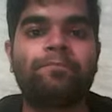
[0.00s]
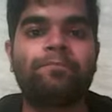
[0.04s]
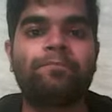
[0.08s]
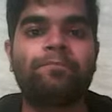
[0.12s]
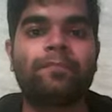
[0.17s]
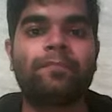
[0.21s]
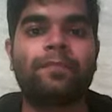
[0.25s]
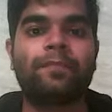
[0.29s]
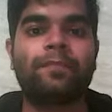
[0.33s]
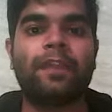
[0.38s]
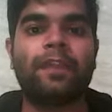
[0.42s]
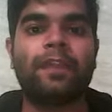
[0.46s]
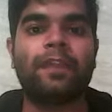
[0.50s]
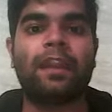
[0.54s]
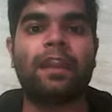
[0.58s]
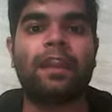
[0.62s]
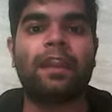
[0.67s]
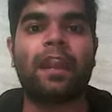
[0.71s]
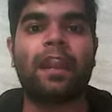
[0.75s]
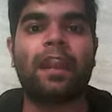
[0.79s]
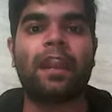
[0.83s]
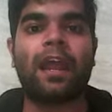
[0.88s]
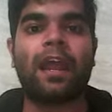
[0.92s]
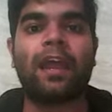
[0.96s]
Then
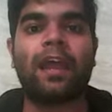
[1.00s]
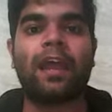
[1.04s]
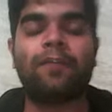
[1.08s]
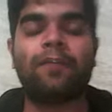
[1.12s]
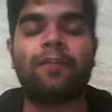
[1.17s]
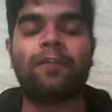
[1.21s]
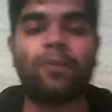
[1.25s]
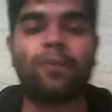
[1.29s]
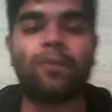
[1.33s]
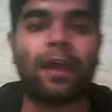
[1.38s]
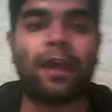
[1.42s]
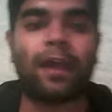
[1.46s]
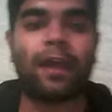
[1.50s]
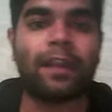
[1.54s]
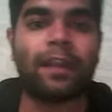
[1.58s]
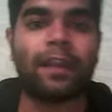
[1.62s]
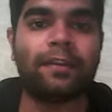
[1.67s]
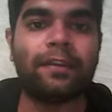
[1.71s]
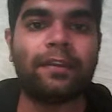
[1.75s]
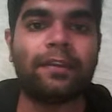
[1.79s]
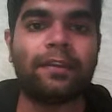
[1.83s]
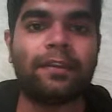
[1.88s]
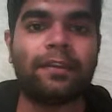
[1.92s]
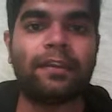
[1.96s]
I have to add
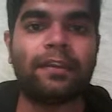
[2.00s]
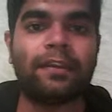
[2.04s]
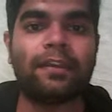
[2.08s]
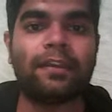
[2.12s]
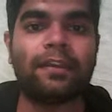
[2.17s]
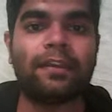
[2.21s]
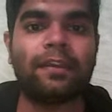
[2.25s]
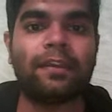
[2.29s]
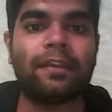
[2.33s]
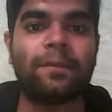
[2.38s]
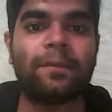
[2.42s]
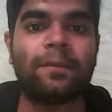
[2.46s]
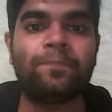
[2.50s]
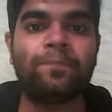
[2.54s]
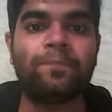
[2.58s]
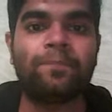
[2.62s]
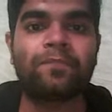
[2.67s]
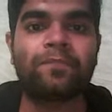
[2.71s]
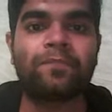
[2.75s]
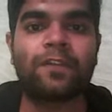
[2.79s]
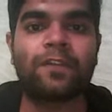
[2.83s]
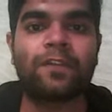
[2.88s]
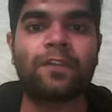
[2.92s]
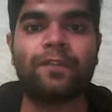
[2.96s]
the
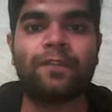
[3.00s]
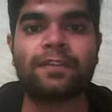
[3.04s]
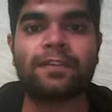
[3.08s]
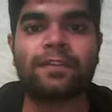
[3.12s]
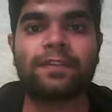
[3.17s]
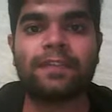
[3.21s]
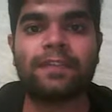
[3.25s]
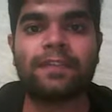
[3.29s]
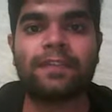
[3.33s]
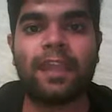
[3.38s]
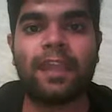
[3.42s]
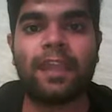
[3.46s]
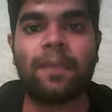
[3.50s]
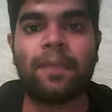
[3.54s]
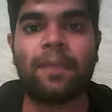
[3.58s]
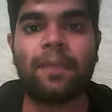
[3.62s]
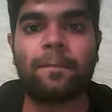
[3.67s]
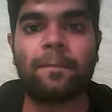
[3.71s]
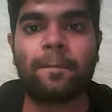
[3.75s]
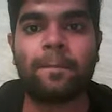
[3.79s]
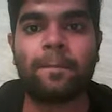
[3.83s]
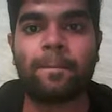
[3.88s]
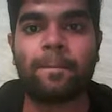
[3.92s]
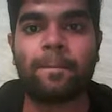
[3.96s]
first name,